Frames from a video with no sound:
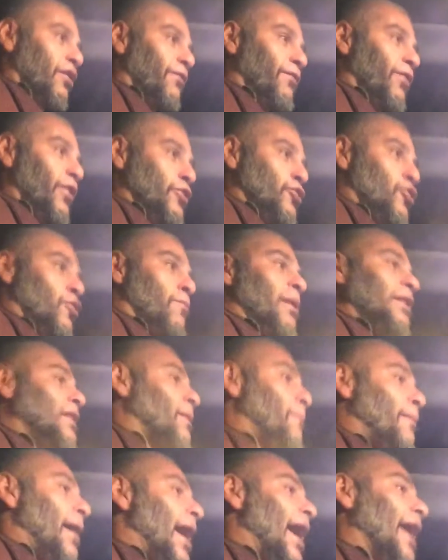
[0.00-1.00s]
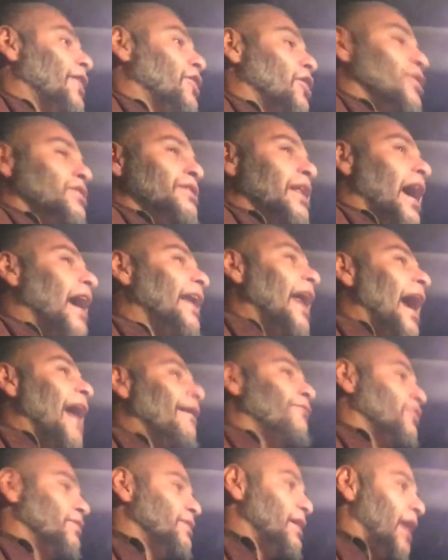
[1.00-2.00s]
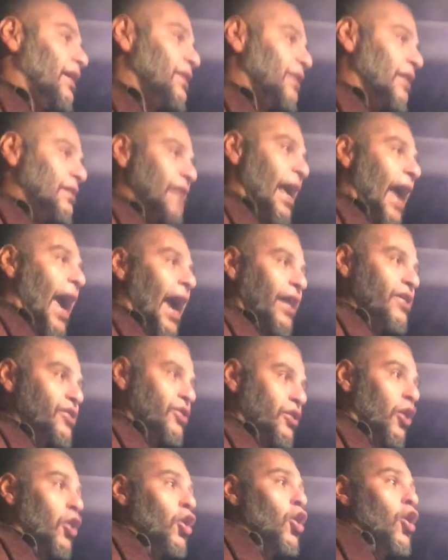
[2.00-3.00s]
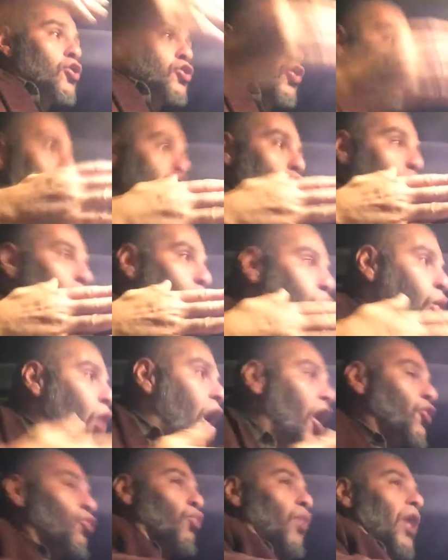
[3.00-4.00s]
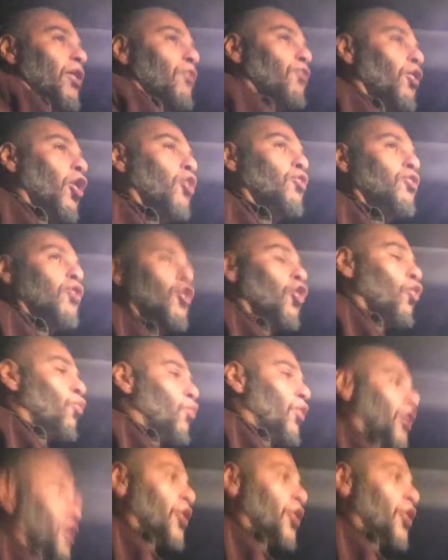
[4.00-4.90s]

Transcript: the future, but the buyer does not have to take this action. So it's a one way road, where